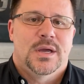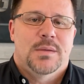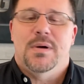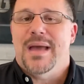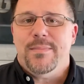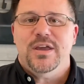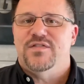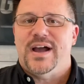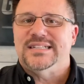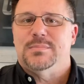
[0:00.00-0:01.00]
But maybe
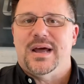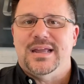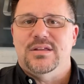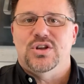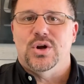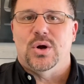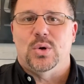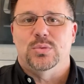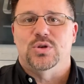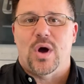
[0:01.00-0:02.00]
invite somebody into your
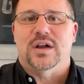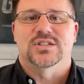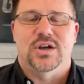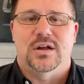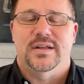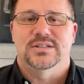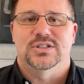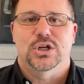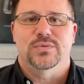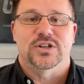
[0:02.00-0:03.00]
home to watch the online
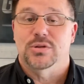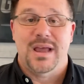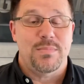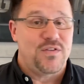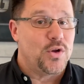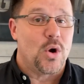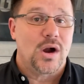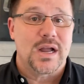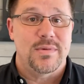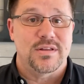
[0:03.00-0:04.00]
service. Or maybe if you are
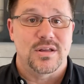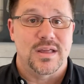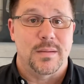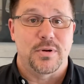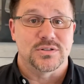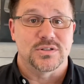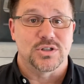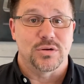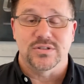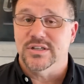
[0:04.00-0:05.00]
coming to the in-person
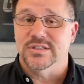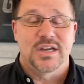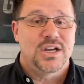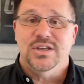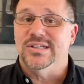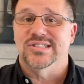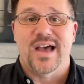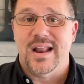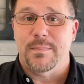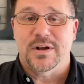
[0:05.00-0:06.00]
services, you
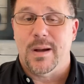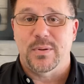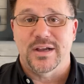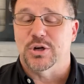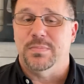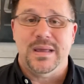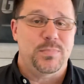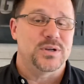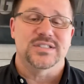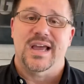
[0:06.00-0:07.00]
sign up a couple extra
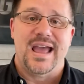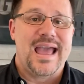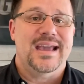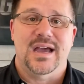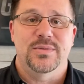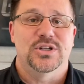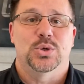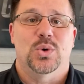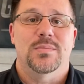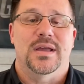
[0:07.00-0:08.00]
people, you say, hey, come and
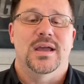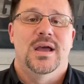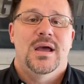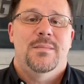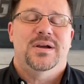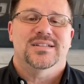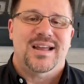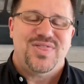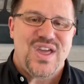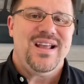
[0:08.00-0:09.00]
join me. Because I
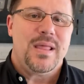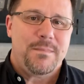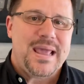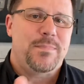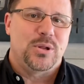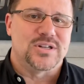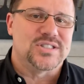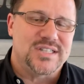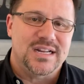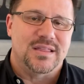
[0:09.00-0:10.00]
think that people are
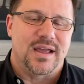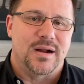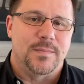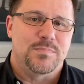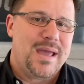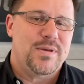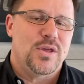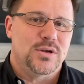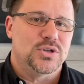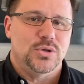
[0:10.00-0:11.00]
sitting there, maybe
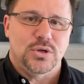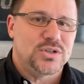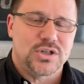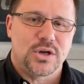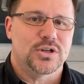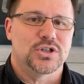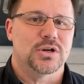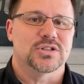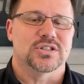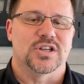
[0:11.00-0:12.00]
those who used to go to
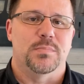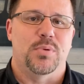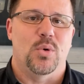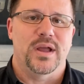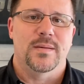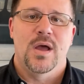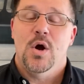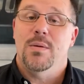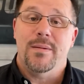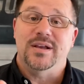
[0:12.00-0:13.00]
church at some point,
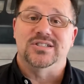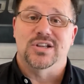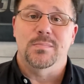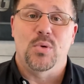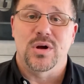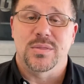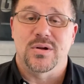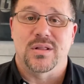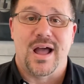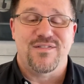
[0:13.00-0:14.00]
or maybe at some point in their
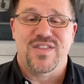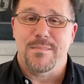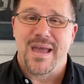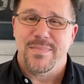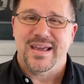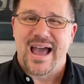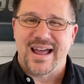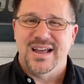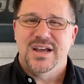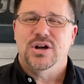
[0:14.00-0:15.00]
life, they maybe
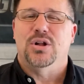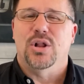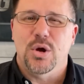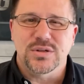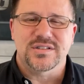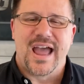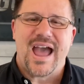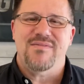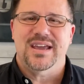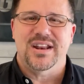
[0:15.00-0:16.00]
got close to
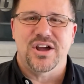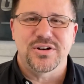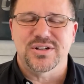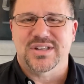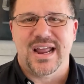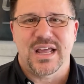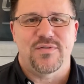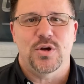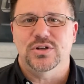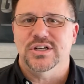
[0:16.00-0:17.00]
having an understanding of
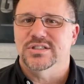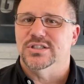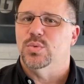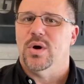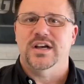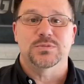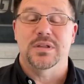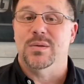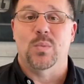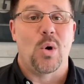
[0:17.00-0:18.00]
who Jesus was, but
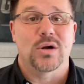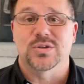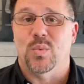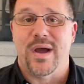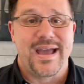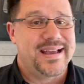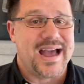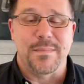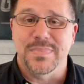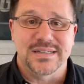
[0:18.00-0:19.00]
then walked away,
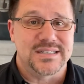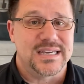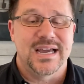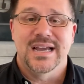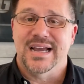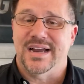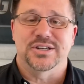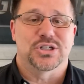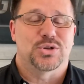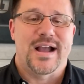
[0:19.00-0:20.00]
got busy, got
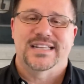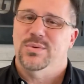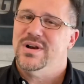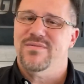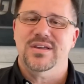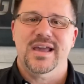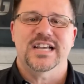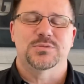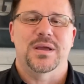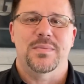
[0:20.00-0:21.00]
distracted, whatever the
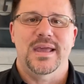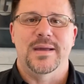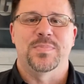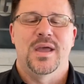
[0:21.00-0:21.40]
case may be.